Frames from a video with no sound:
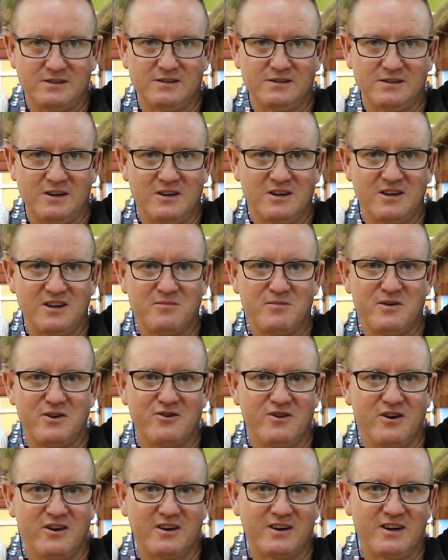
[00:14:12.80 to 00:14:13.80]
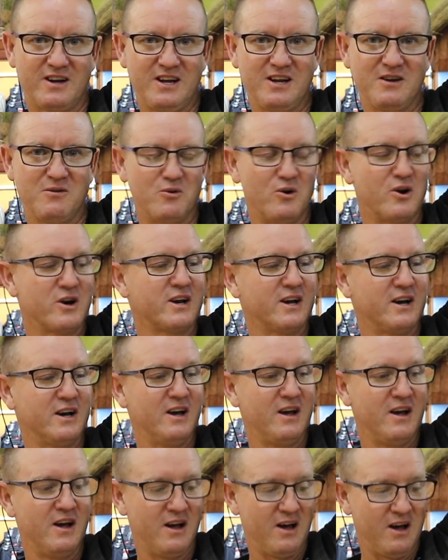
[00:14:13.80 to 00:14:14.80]
Don't get me wrong, clean water.
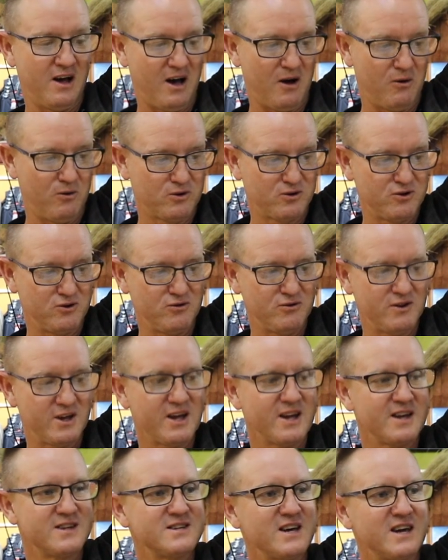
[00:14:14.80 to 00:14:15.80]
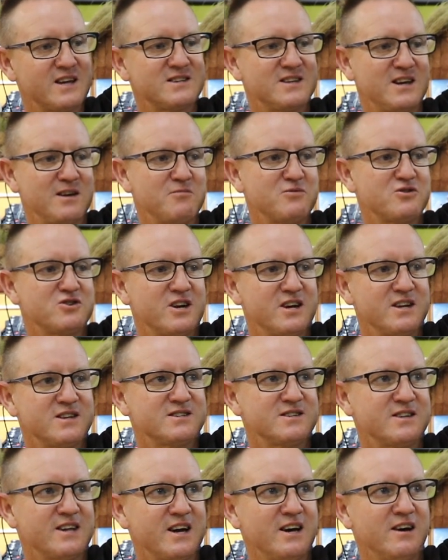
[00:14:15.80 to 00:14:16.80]
I'll do the exact same
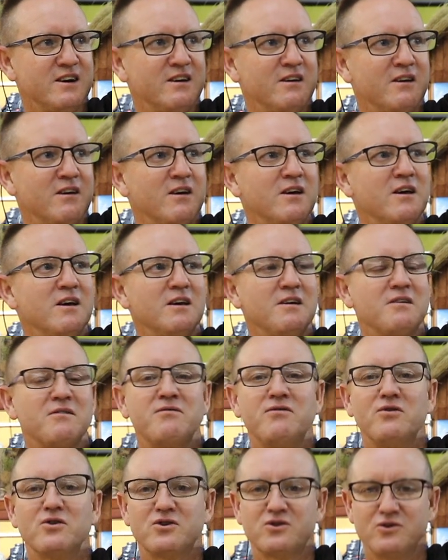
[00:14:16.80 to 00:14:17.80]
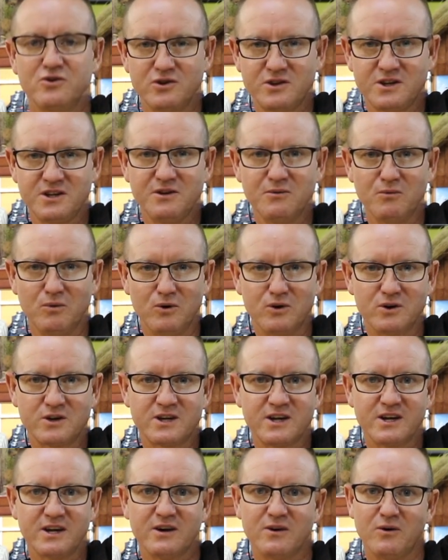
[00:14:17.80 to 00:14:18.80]
trace now for dirty
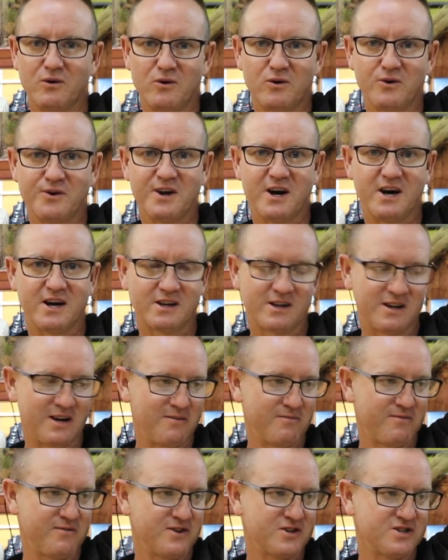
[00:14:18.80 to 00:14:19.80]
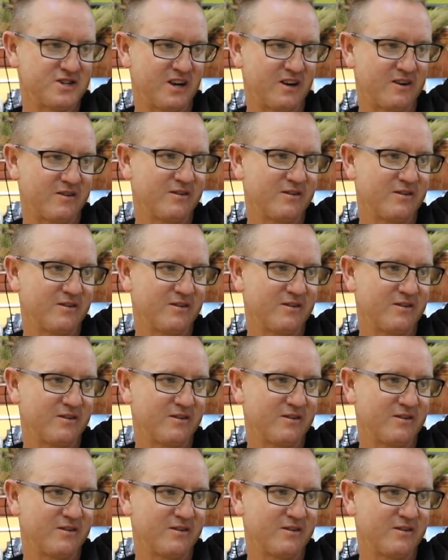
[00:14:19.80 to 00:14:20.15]
water or nighttime fishing.